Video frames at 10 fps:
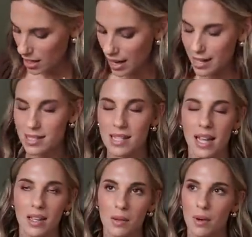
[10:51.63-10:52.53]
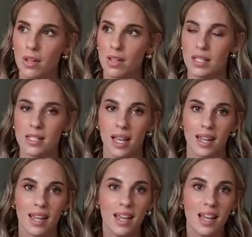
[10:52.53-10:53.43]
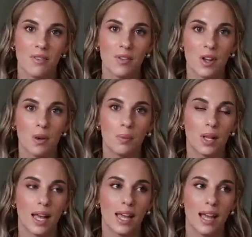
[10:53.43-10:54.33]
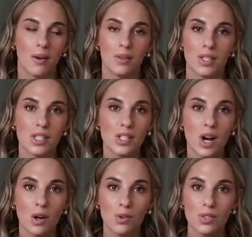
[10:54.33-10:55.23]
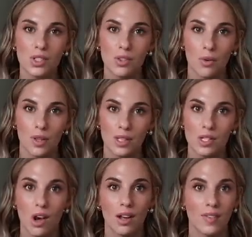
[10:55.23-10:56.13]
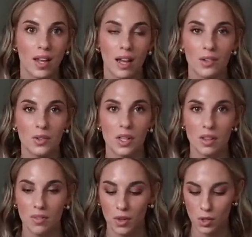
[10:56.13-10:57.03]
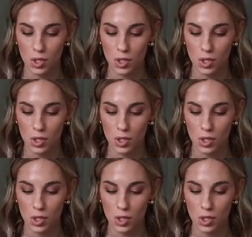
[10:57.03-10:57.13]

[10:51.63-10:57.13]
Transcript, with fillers: And I can see Ellie wearing this, like, if we go play out in the snow, throwing this on, like, underneath of her